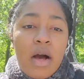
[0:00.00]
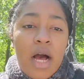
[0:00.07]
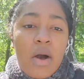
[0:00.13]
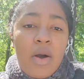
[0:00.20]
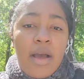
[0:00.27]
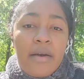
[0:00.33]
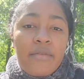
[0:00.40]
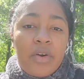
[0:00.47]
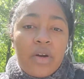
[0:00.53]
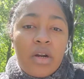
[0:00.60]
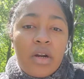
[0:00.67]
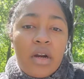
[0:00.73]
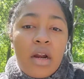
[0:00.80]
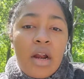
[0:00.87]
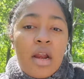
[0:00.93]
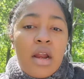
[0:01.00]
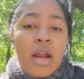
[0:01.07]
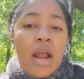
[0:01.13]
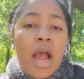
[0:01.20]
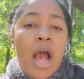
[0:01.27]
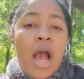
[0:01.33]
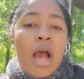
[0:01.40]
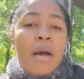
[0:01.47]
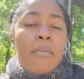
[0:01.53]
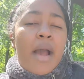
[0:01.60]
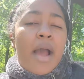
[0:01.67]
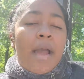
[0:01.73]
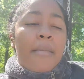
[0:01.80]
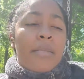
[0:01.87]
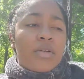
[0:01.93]
However,
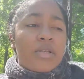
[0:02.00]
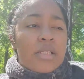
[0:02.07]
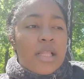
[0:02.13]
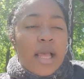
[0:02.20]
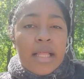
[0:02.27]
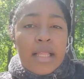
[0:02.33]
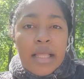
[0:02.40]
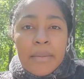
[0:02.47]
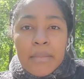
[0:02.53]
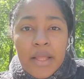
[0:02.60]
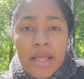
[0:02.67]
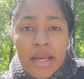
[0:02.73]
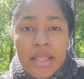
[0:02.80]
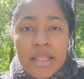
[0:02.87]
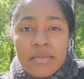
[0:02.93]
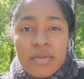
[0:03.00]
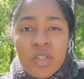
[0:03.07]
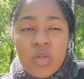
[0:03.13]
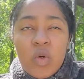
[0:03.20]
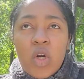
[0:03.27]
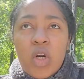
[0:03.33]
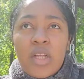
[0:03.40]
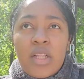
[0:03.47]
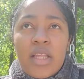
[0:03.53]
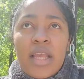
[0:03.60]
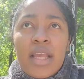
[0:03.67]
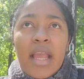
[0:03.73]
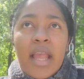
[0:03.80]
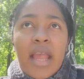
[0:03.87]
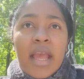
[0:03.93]
I most likely planted them too
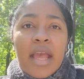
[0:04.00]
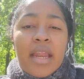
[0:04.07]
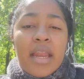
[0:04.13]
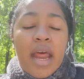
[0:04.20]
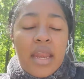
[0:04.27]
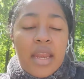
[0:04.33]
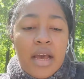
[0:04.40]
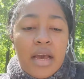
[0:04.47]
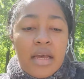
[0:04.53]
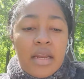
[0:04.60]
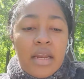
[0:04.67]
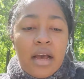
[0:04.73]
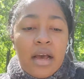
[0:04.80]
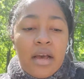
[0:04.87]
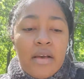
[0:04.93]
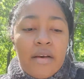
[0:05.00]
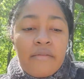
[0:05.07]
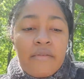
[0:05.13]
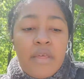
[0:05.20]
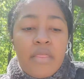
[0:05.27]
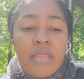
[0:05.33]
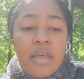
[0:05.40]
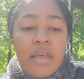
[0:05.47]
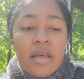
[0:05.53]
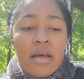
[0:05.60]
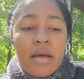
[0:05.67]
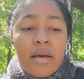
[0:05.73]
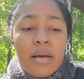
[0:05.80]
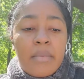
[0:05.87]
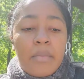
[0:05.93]
early and none of
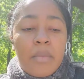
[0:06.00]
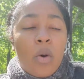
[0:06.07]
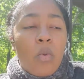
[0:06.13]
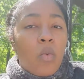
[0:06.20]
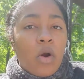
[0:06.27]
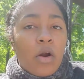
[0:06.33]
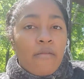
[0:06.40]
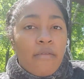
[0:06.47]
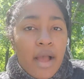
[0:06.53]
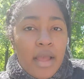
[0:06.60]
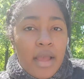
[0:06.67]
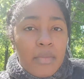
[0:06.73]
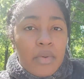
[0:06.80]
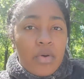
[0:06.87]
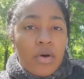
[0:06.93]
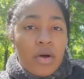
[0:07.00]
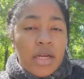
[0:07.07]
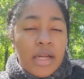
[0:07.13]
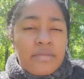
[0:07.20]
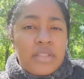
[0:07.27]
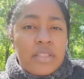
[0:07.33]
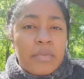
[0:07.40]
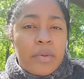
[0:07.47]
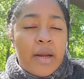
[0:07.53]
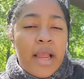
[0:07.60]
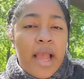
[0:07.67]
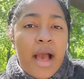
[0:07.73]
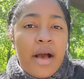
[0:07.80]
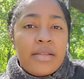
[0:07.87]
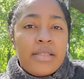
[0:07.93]
them were viable enough to bring
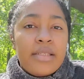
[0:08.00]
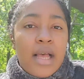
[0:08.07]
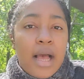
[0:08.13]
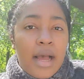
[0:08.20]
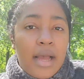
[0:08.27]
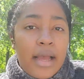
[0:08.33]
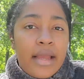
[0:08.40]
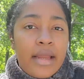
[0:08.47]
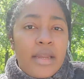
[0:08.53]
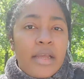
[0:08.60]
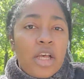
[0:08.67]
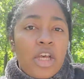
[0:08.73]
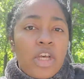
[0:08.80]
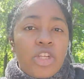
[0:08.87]
outside.